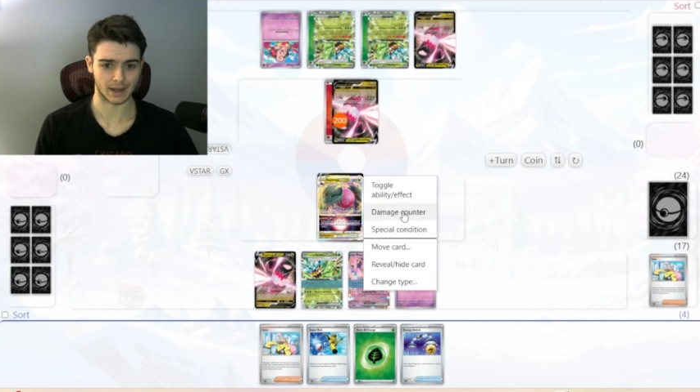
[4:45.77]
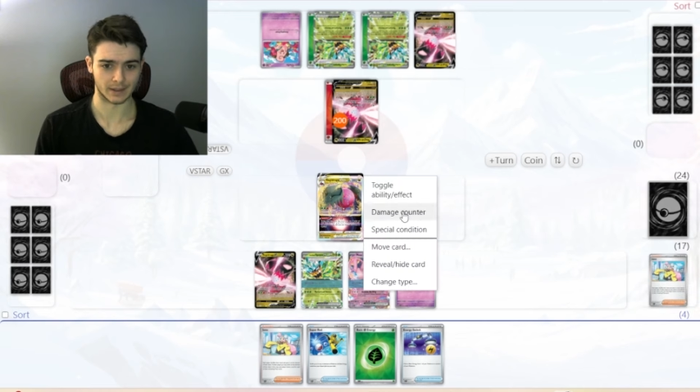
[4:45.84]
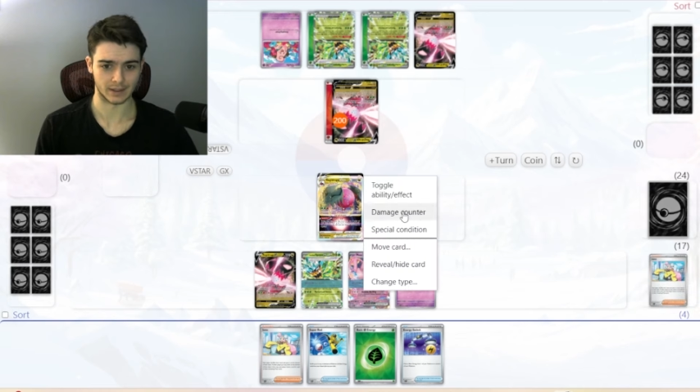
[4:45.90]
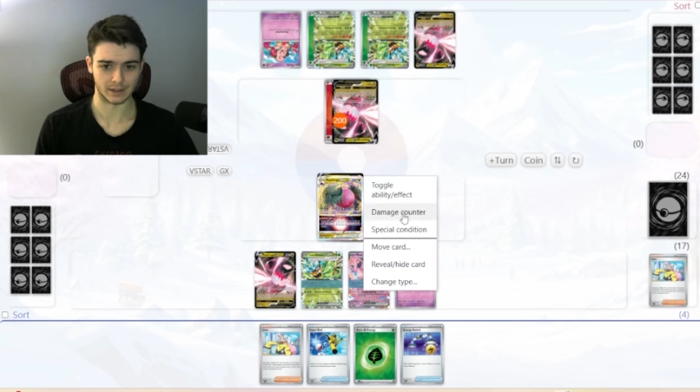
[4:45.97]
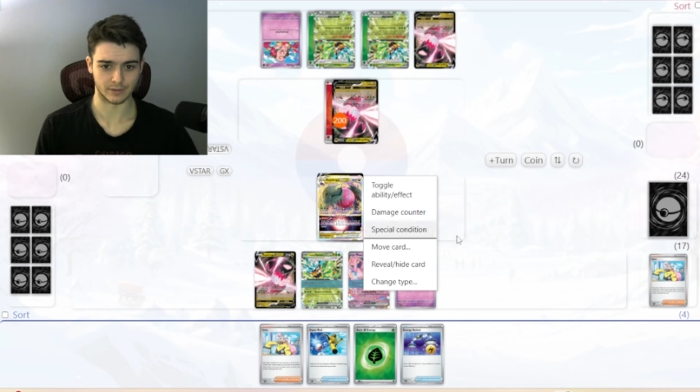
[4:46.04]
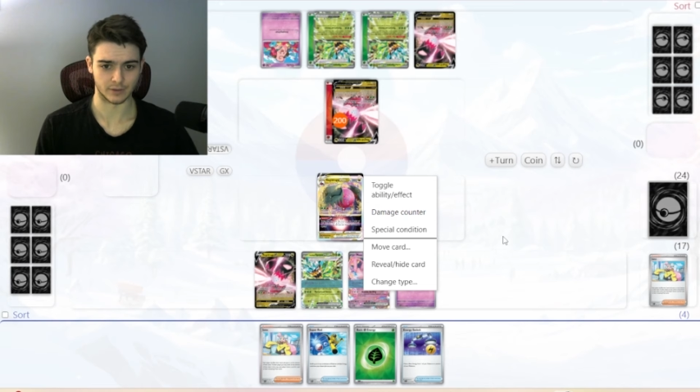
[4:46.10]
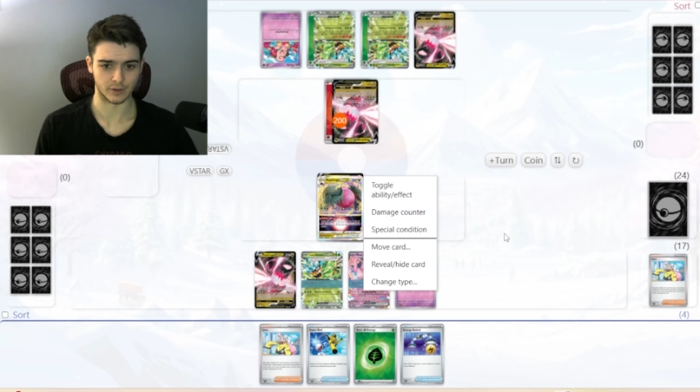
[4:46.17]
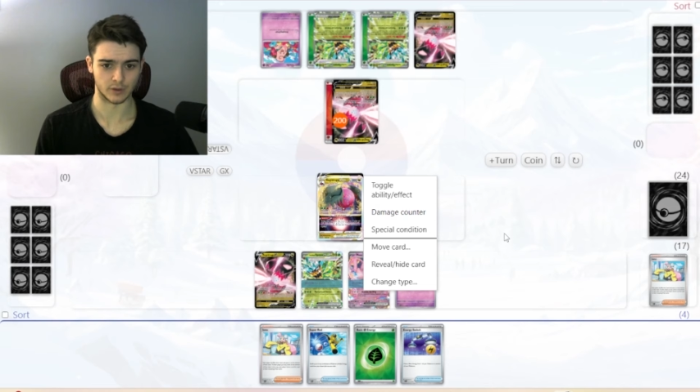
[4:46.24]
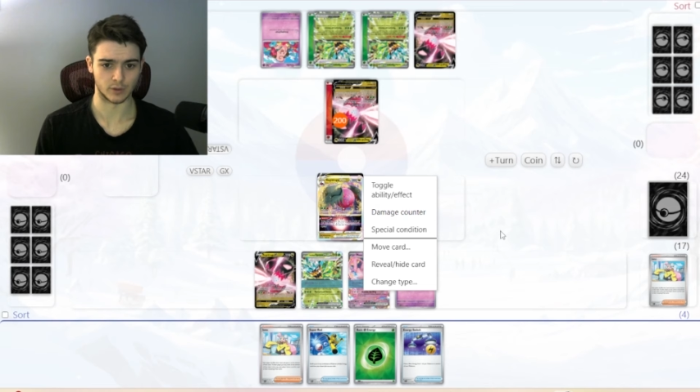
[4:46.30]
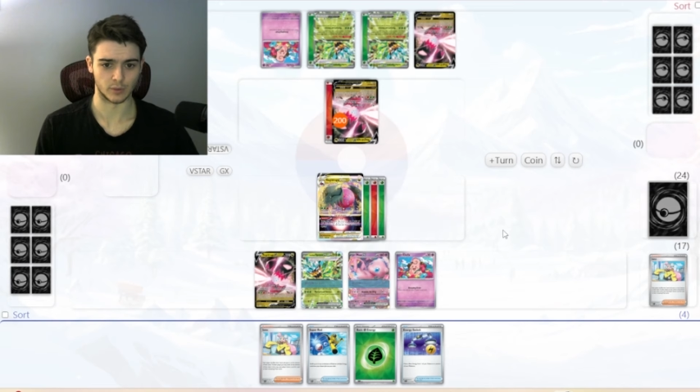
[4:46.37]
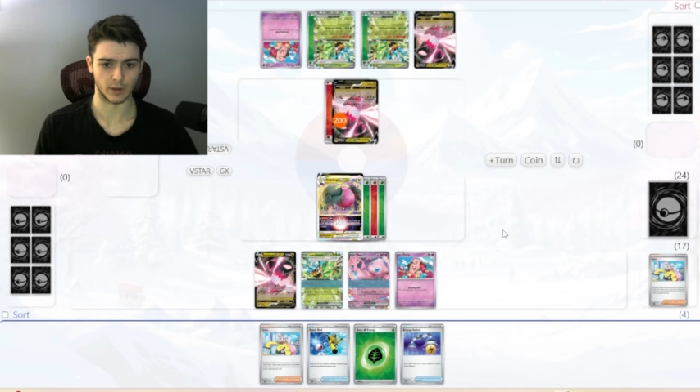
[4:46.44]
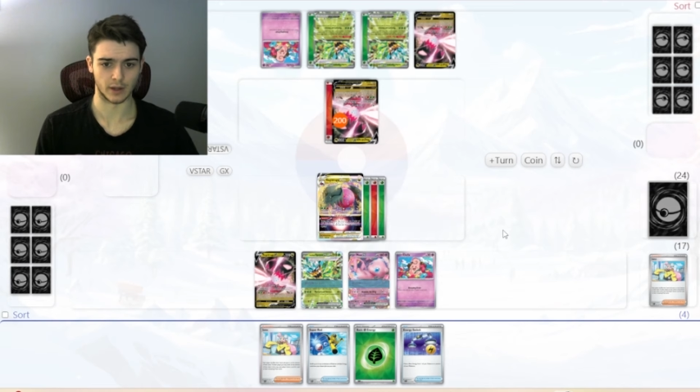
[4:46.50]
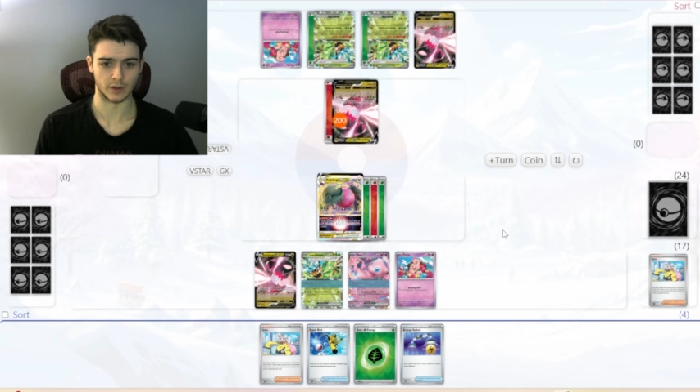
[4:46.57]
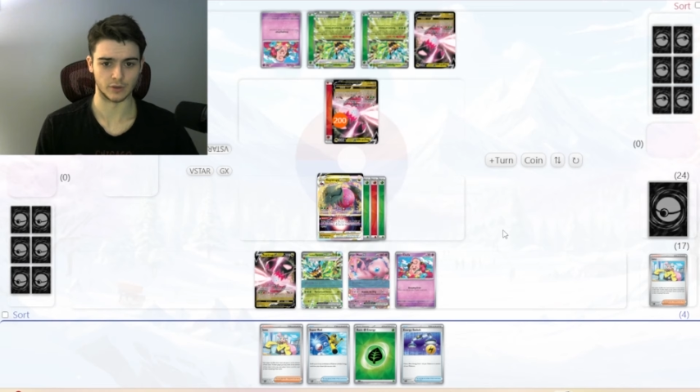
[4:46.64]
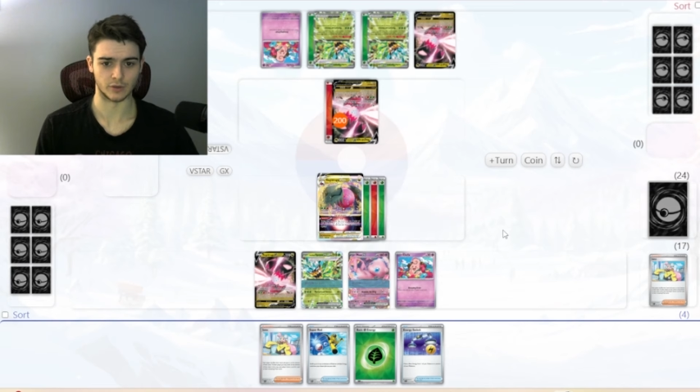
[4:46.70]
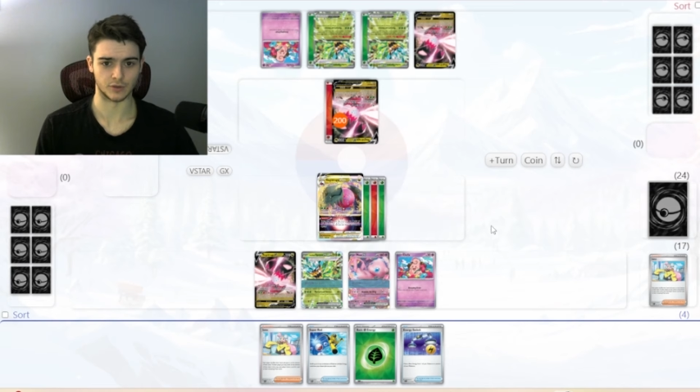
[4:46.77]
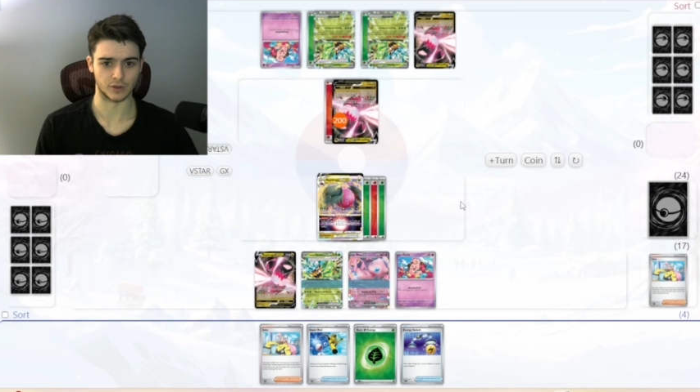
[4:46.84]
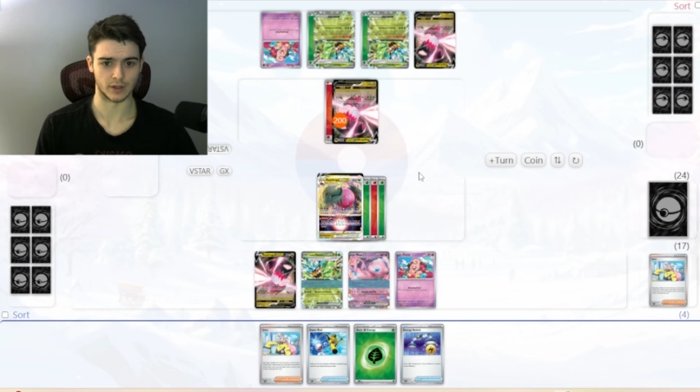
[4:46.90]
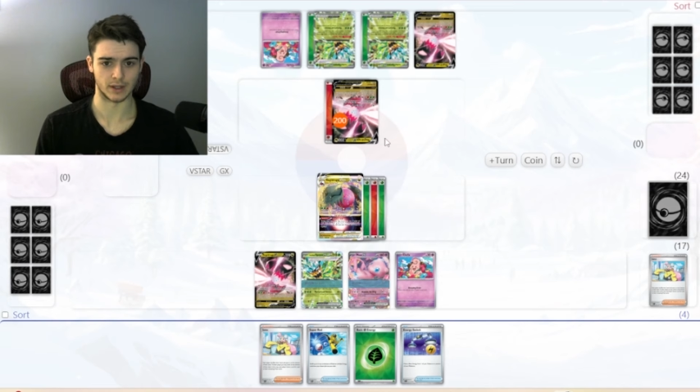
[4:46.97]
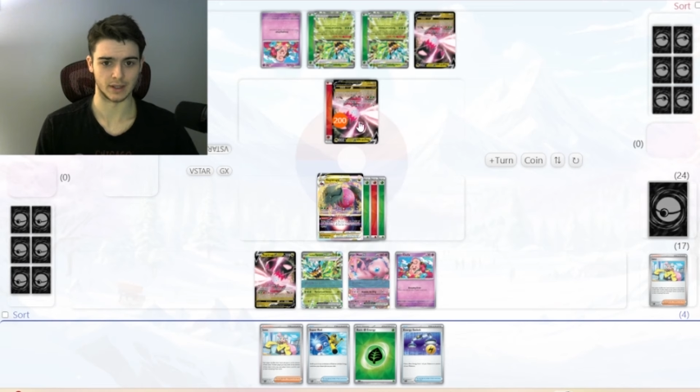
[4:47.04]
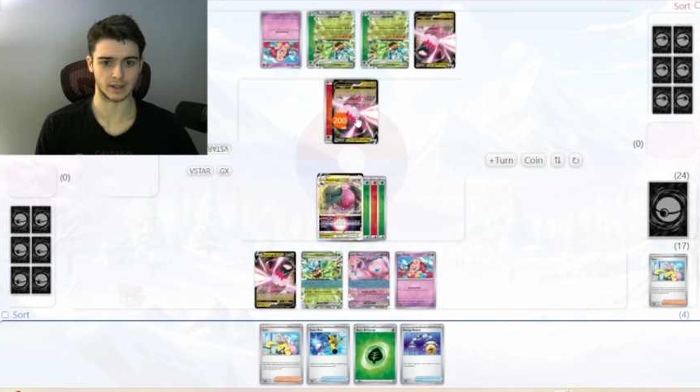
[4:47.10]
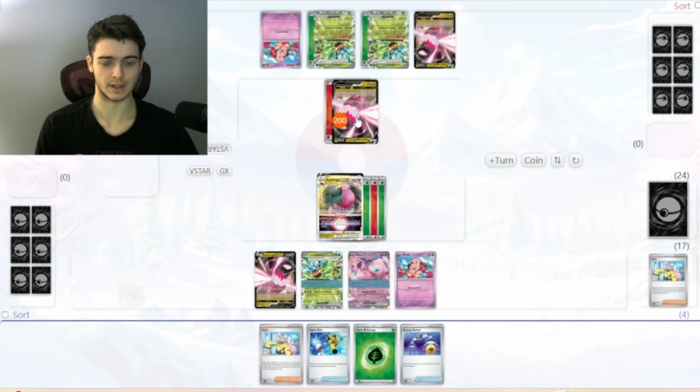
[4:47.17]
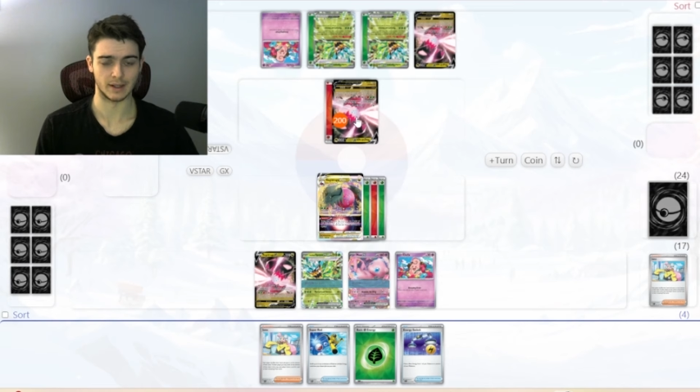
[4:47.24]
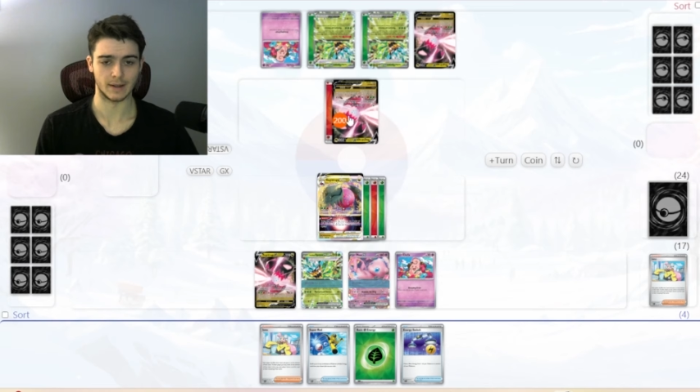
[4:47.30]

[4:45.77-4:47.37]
us for 200.